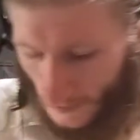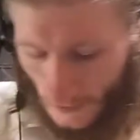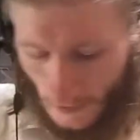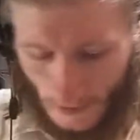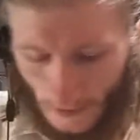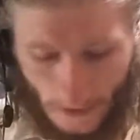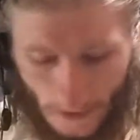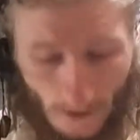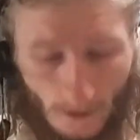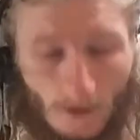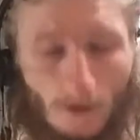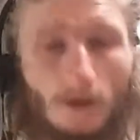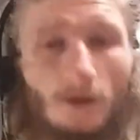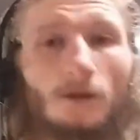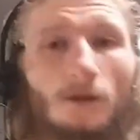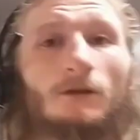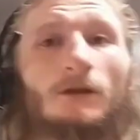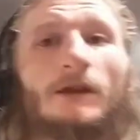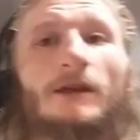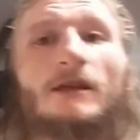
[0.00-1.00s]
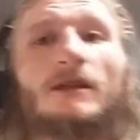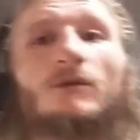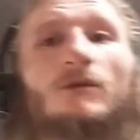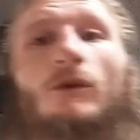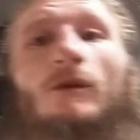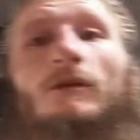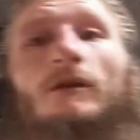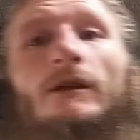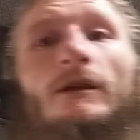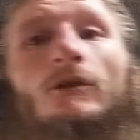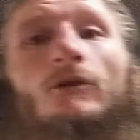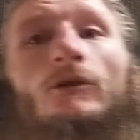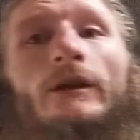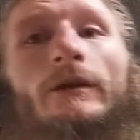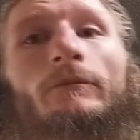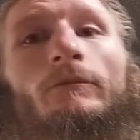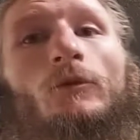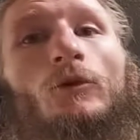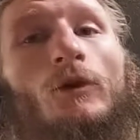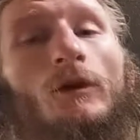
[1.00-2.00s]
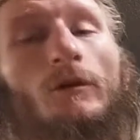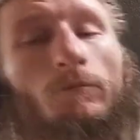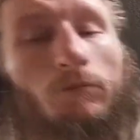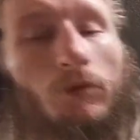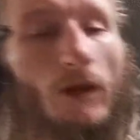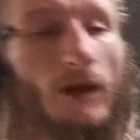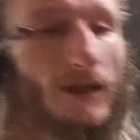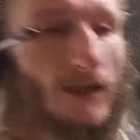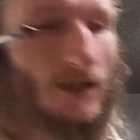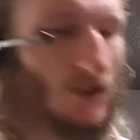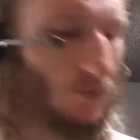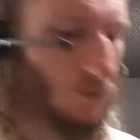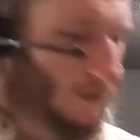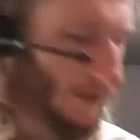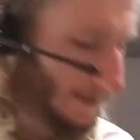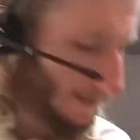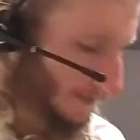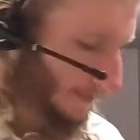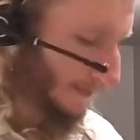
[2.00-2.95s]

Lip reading: I earned this with literally more blood, sweat, and